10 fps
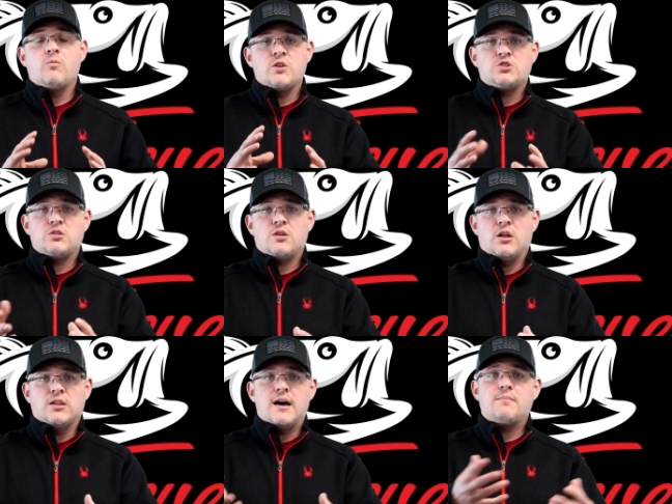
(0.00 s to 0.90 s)
which
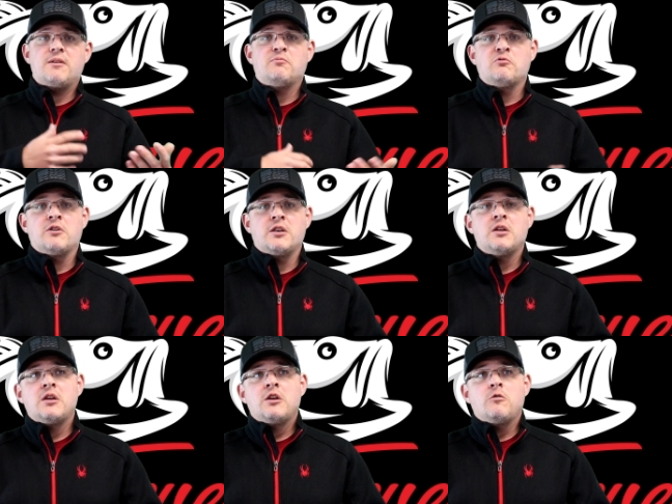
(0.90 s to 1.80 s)
a lot of people
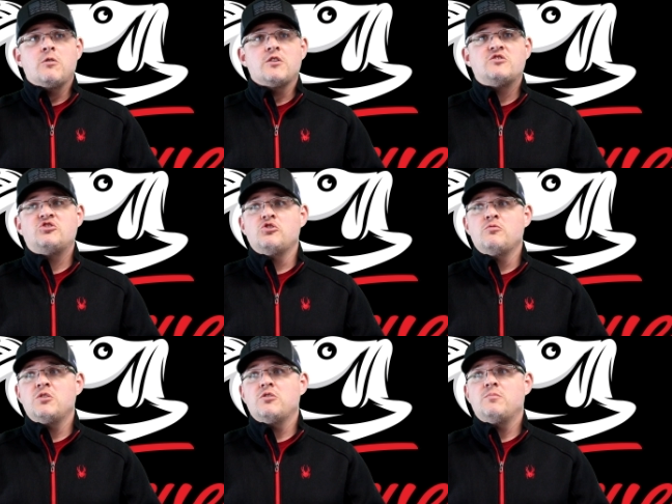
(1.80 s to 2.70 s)
would
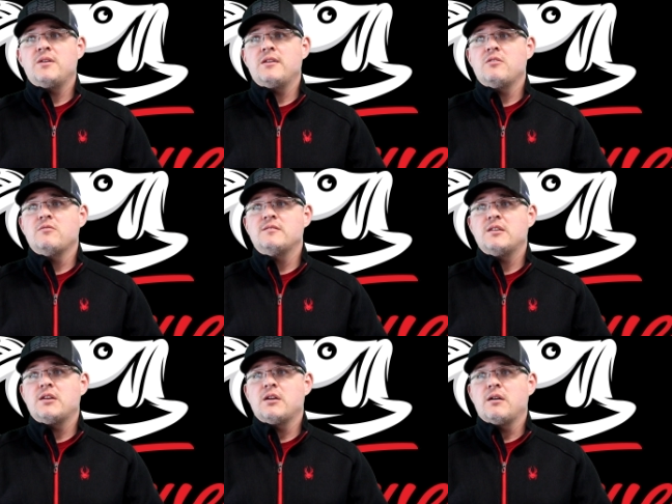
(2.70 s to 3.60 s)
assume you'd be
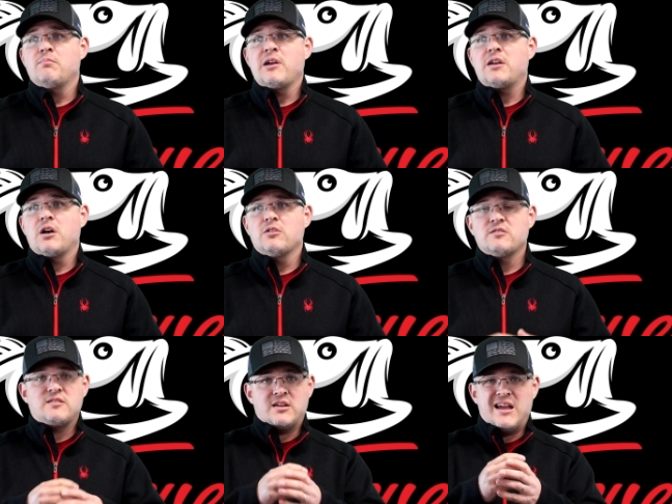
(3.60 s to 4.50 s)
using bright colors
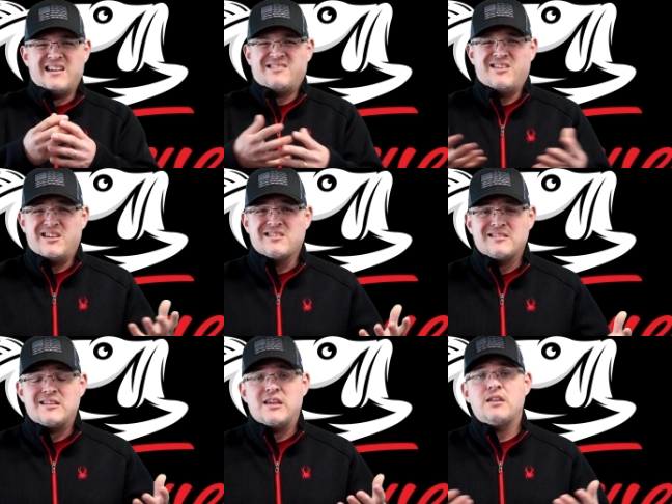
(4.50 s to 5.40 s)
to kind of so they could
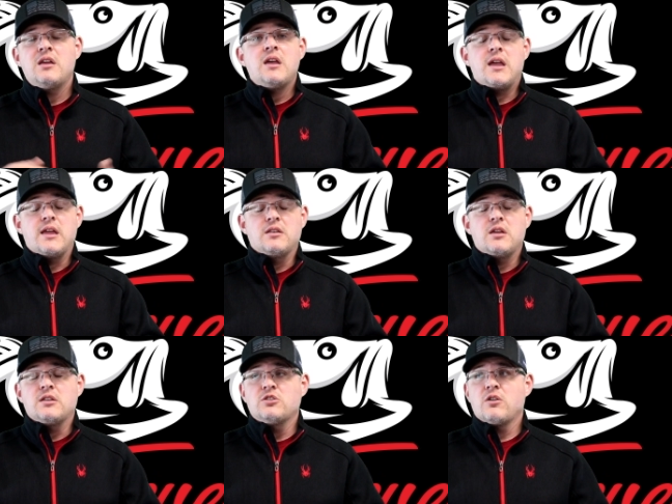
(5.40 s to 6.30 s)
see it. In
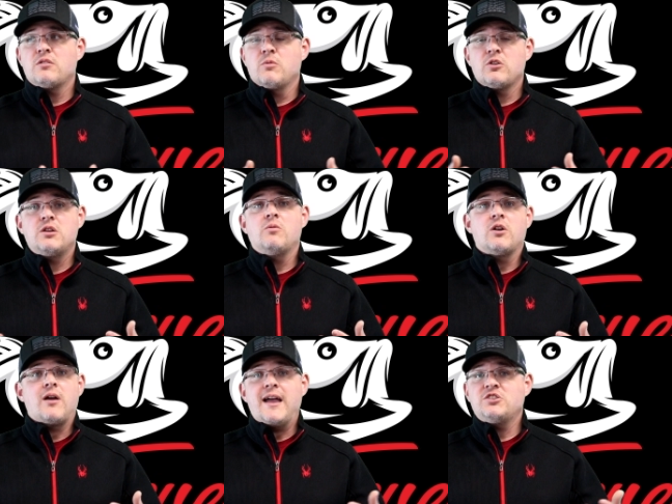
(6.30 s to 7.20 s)
dark murky
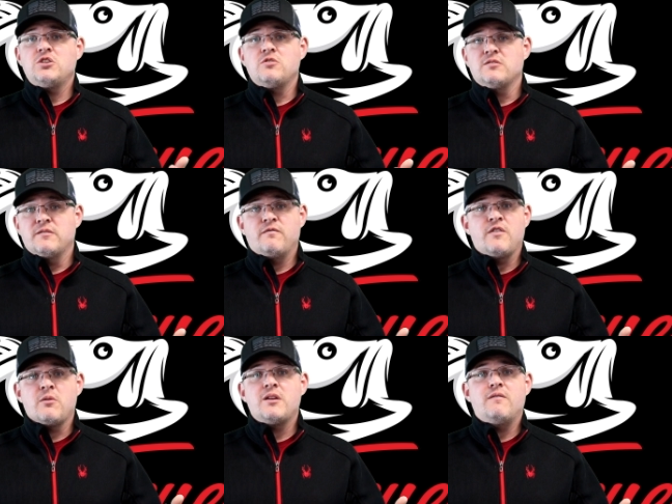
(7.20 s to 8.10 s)
water, I actually use
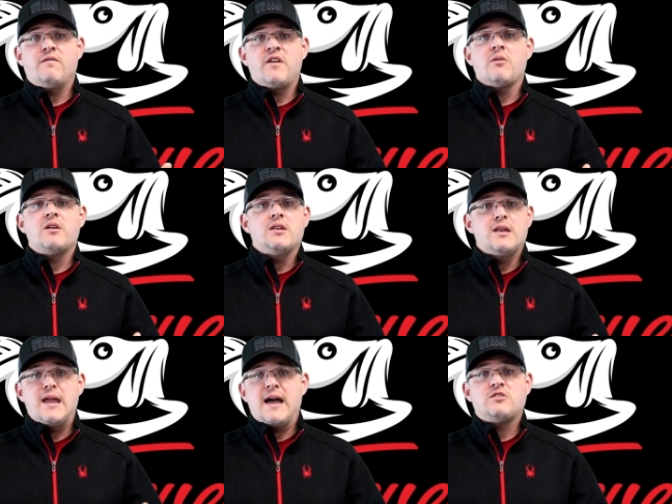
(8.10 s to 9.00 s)
very, very
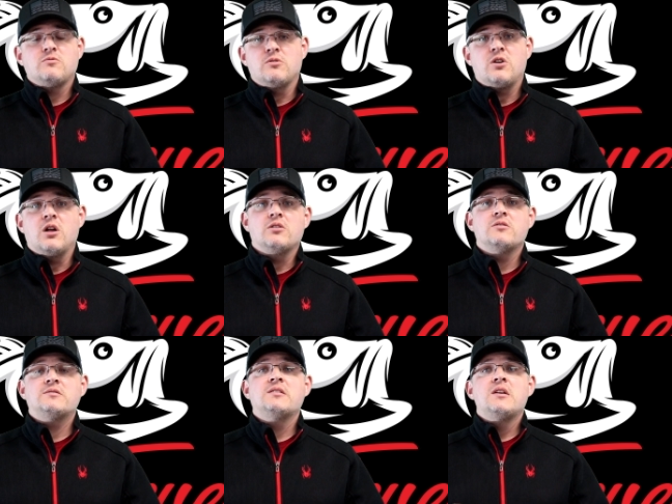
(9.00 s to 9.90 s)
natural
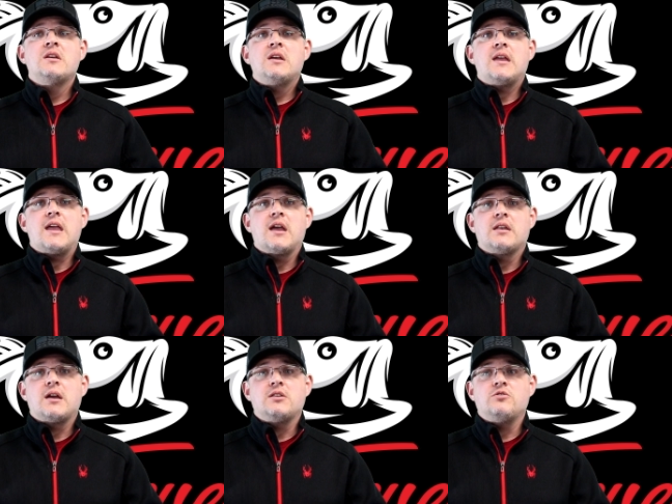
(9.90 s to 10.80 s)
colors,
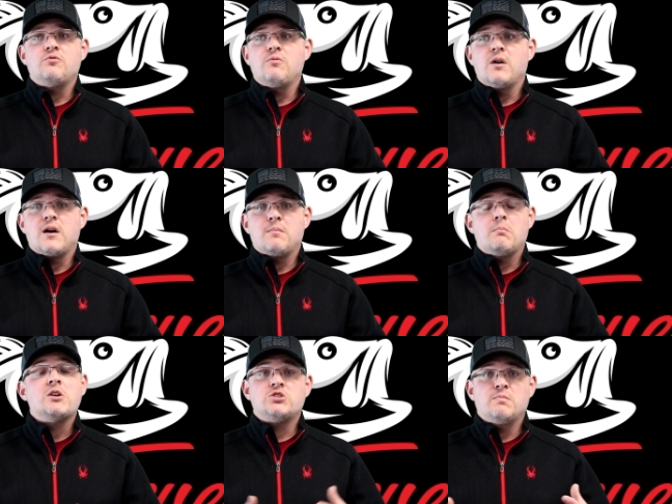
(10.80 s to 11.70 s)
and I do
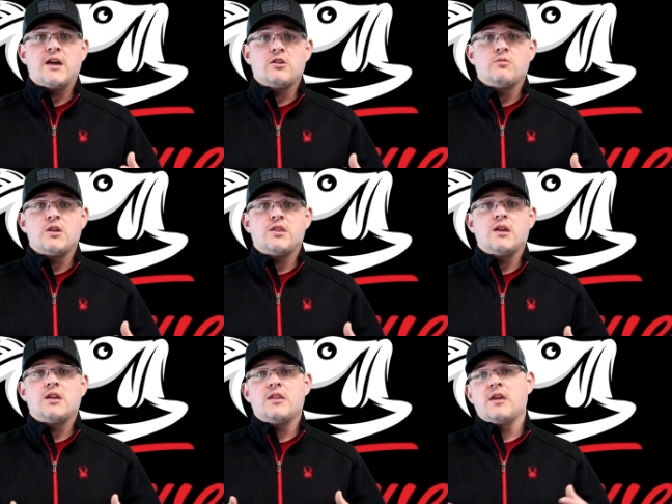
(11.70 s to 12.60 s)
much better with
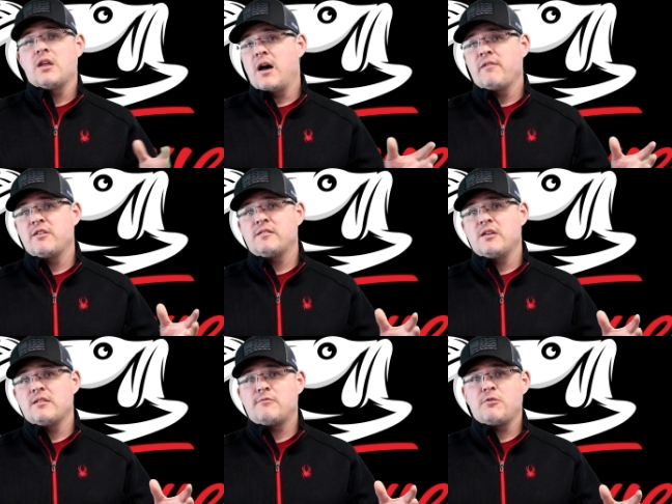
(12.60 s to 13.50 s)
it. And then obviously
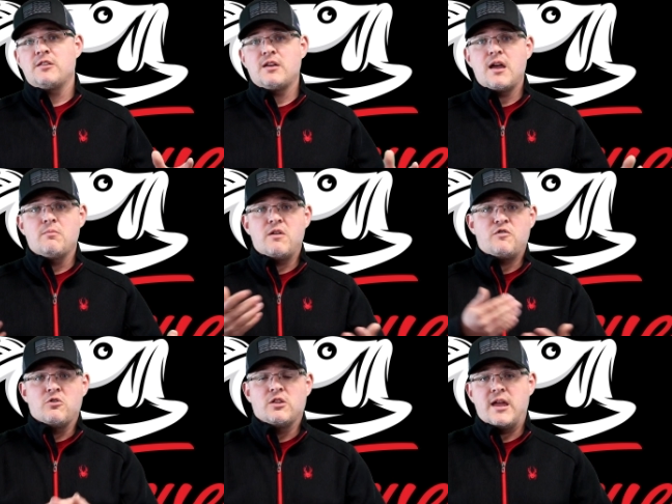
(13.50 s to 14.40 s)
in the springtime, if
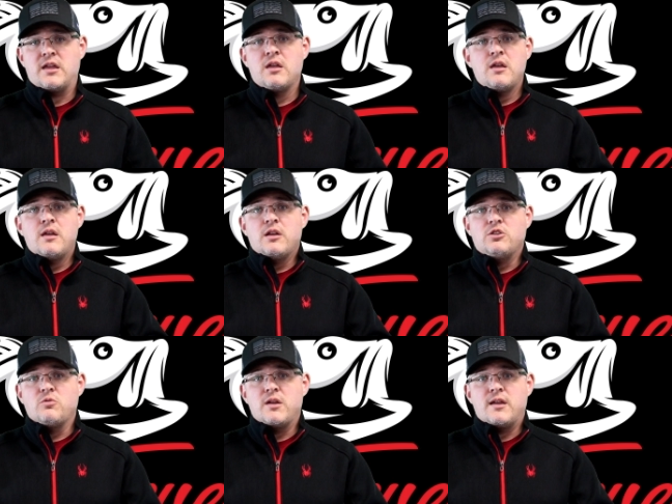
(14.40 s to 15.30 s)
you're like
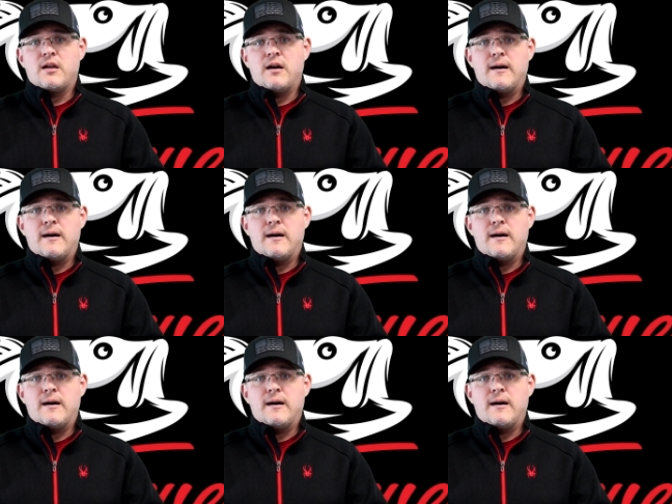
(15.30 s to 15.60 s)
doing